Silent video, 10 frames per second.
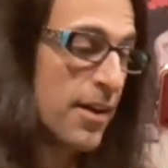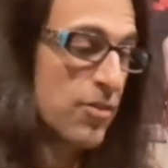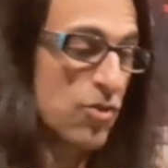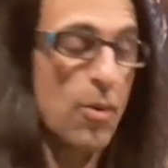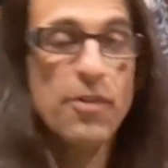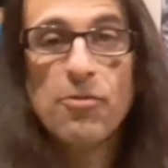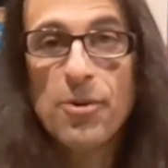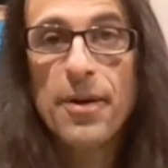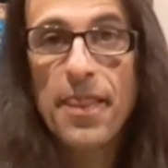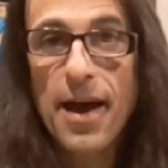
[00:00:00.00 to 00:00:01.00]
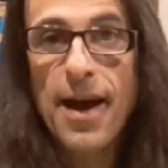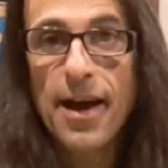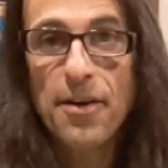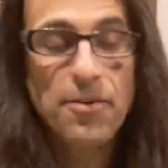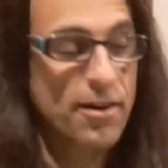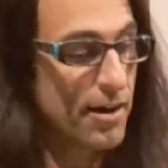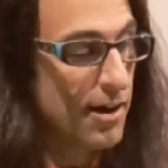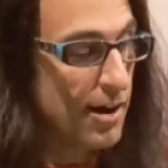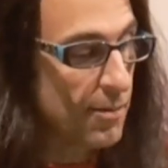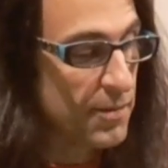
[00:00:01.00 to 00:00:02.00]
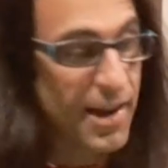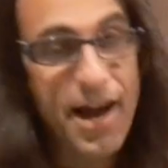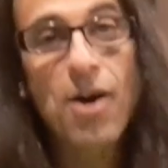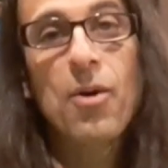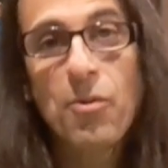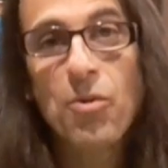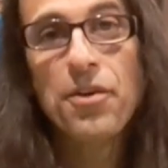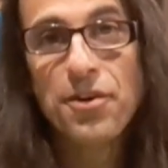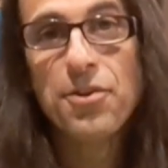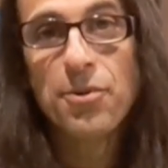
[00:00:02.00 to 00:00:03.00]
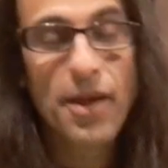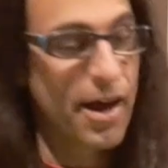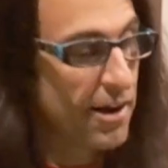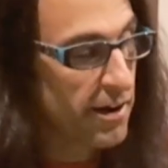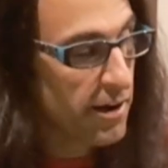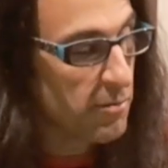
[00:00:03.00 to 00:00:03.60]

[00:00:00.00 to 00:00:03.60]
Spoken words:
So I ruined that. Now I wouldn't do that.